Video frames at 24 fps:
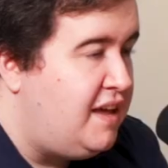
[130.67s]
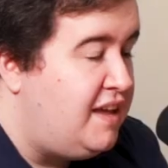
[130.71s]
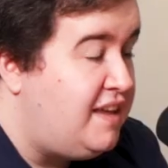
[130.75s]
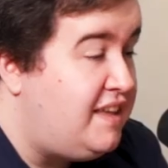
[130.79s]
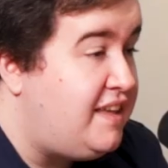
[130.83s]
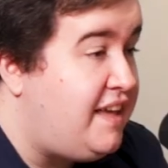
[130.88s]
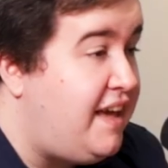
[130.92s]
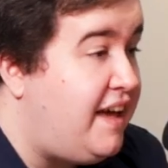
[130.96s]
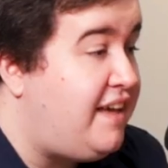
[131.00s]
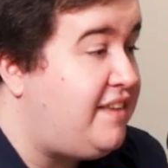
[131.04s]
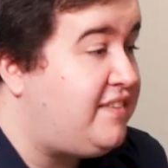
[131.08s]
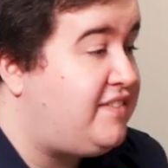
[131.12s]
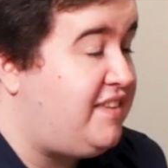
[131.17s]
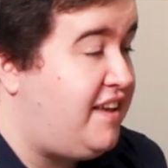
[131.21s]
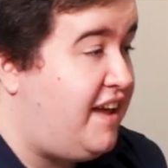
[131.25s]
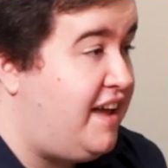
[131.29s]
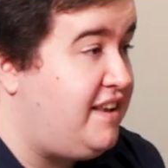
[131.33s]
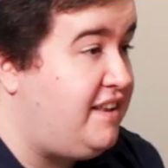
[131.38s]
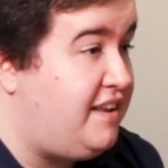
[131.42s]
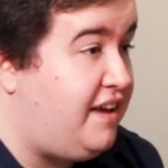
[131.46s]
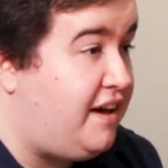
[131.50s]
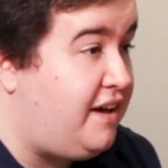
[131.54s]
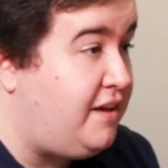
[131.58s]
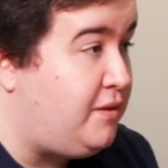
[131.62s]
Yes, and
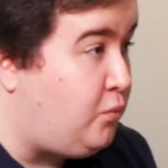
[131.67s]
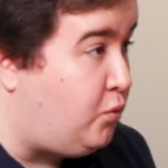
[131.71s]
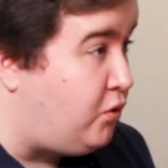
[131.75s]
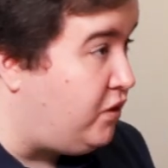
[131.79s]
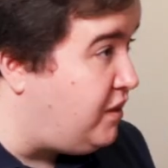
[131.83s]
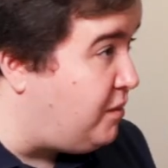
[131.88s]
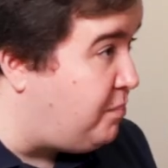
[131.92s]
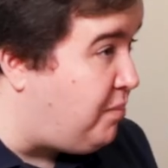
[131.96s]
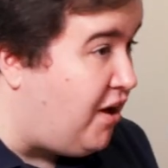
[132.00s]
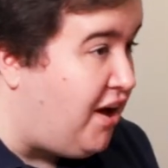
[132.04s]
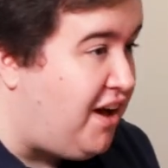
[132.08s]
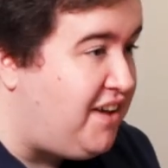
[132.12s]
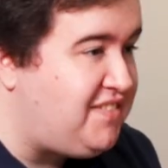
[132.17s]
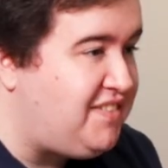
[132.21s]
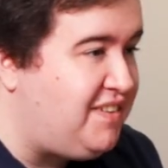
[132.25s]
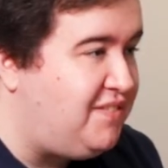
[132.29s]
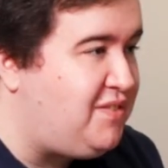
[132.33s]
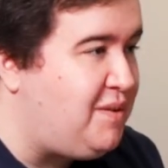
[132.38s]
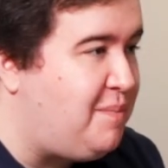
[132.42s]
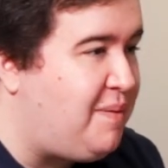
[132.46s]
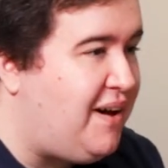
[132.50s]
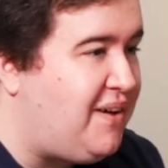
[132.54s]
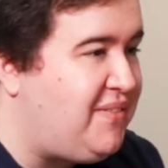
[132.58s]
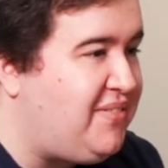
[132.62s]
one of the positives
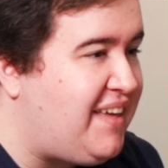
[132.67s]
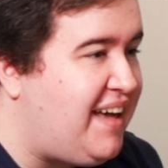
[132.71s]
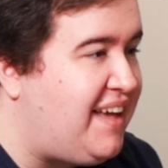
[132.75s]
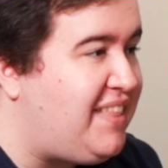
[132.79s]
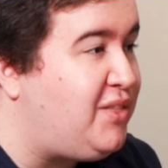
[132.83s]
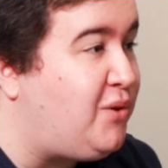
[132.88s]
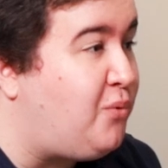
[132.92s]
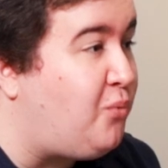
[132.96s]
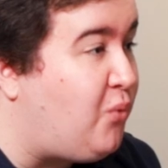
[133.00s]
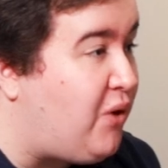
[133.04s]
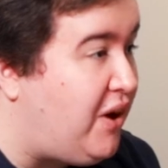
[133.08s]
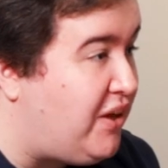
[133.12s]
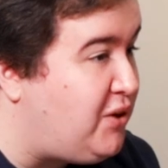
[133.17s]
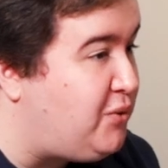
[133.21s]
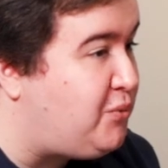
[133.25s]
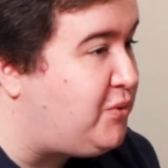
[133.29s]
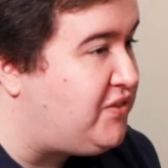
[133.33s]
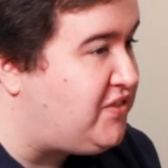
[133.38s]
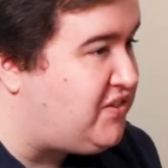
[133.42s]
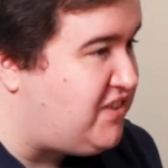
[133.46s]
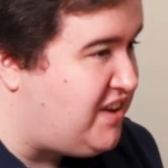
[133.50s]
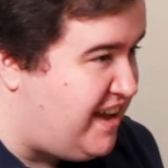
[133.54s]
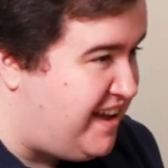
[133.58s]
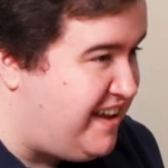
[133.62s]
about that, the weather was
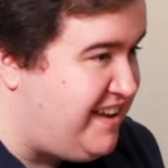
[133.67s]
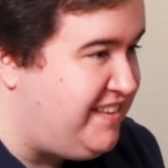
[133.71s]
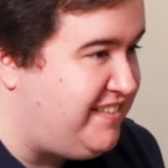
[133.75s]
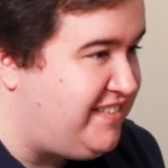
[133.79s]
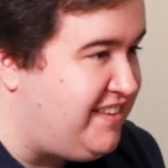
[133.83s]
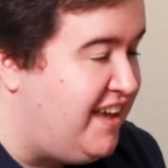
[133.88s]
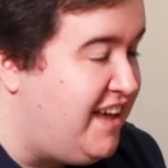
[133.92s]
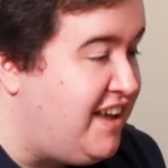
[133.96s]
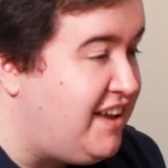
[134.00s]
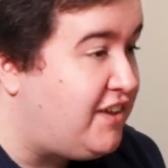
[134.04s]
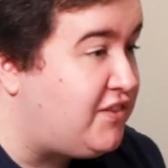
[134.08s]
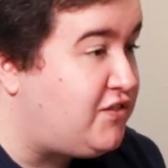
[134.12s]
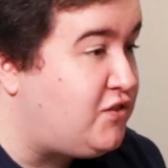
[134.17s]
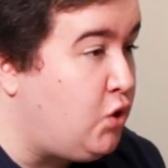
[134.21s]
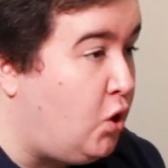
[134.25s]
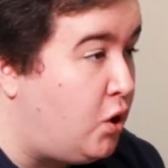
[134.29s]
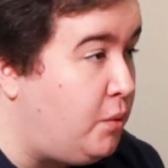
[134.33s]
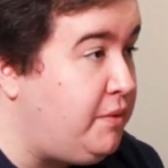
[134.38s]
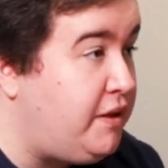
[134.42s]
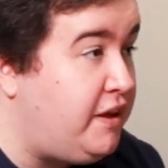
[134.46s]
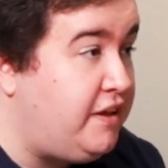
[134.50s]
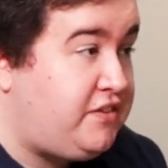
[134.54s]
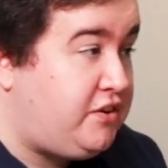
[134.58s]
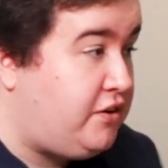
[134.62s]
nice. Because normally
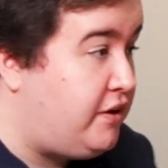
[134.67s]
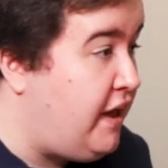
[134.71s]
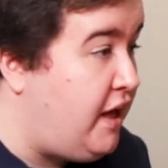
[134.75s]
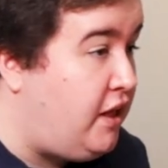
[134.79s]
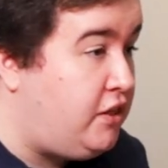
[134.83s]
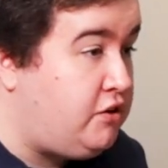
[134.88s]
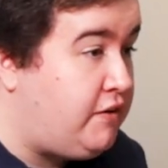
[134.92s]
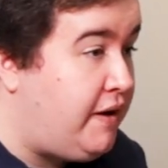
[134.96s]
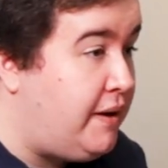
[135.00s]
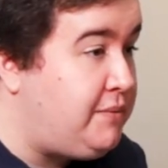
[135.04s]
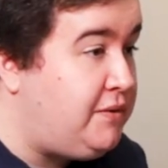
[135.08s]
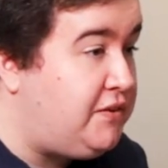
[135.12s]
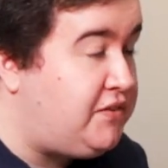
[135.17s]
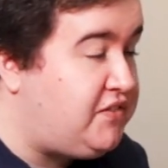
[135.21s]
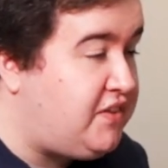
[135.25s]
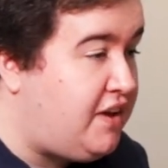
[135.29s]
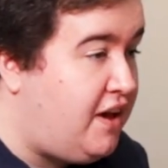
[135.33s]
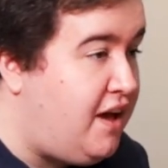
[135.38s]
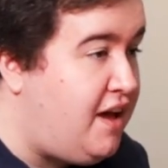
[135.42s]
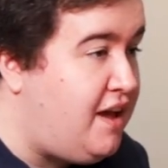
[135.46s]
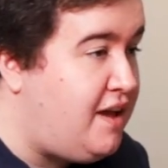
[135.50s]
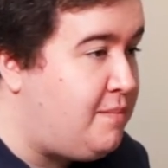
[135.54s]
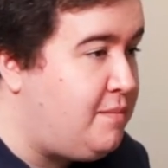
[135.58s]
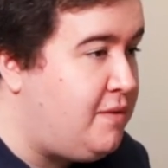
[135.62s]
it's held around this
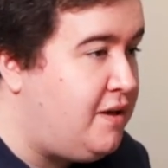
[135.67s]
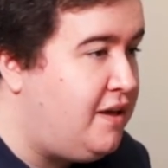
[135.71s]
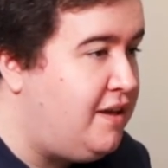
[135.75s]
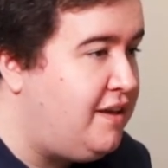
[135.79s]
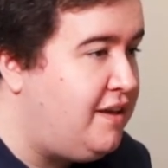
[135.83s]
time.